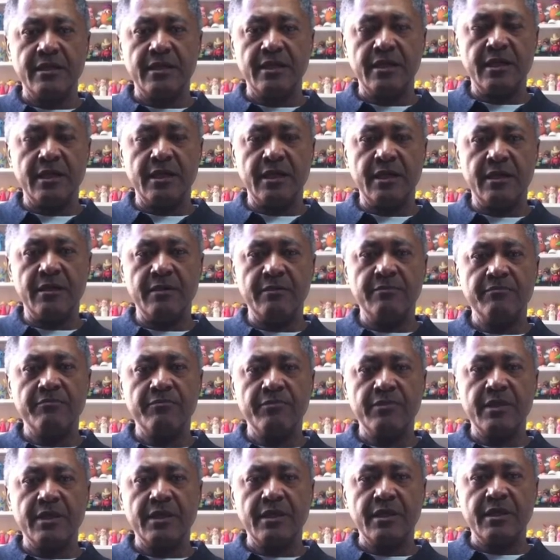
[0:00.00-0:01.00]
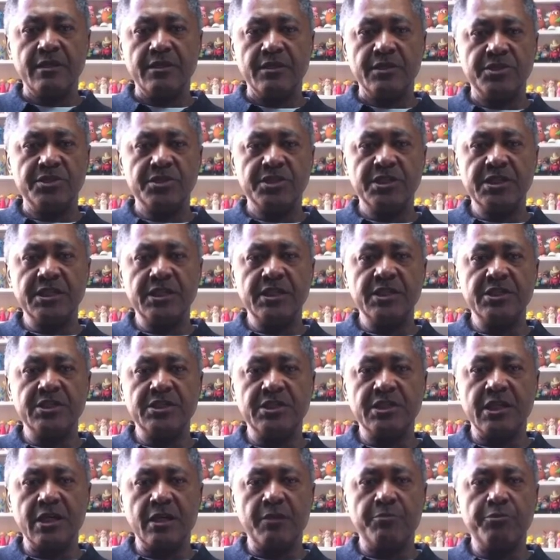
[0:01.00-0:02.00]
The
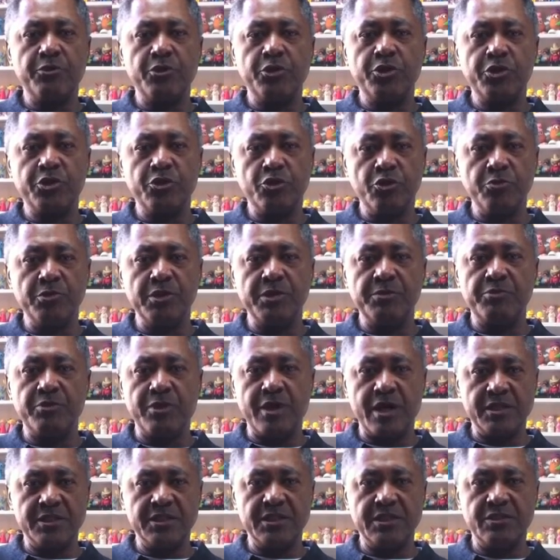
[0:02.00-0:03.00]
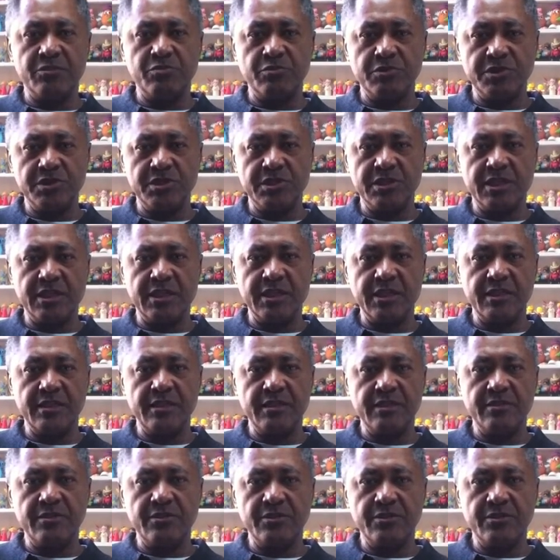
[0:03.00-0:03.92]
city's procurement process was studied